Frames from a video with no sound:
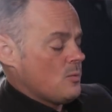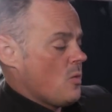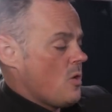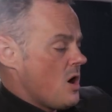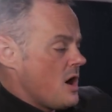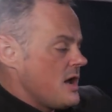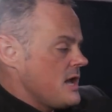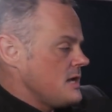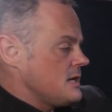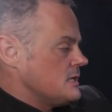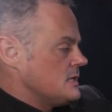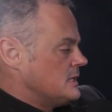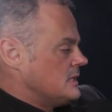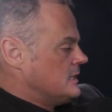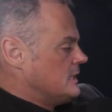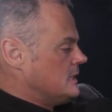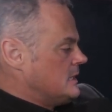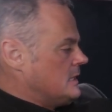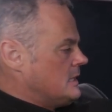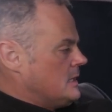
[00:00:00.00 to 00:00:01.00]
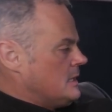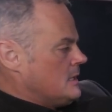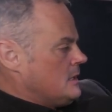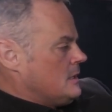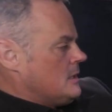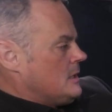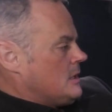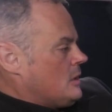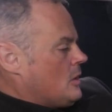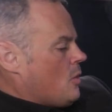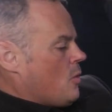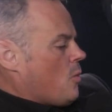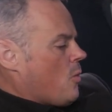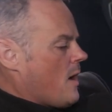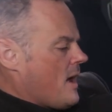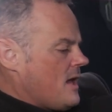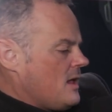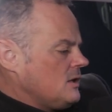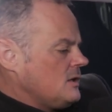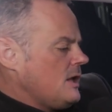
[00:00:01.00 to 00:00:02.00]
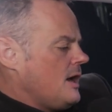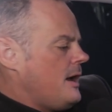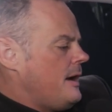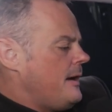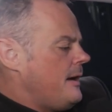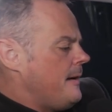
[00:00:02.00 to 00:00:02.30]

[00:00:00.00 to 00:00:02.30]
Why? Well,